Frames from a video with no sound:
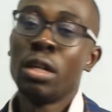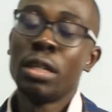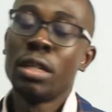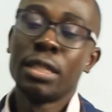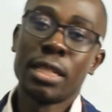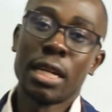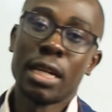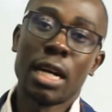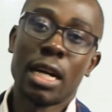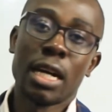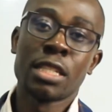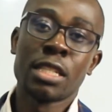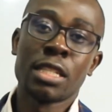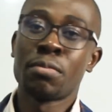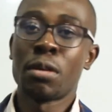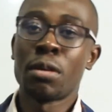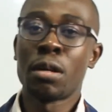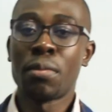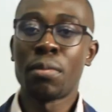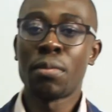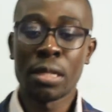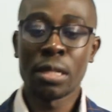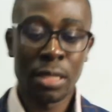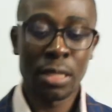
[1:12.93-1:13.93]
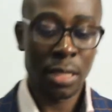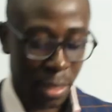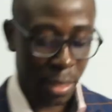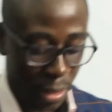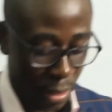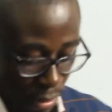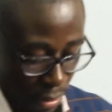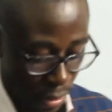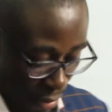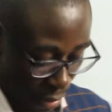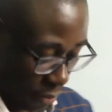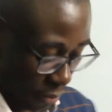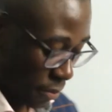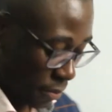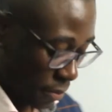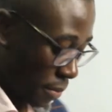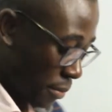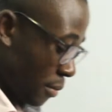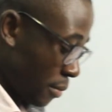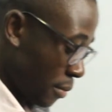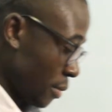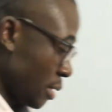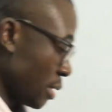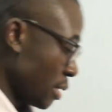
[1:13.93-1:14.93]
tax purposes.
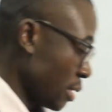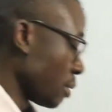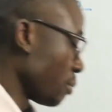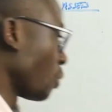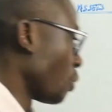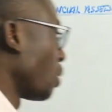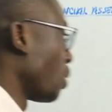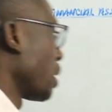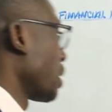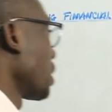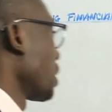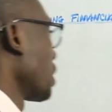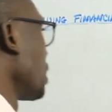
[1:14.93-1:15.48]
Number one,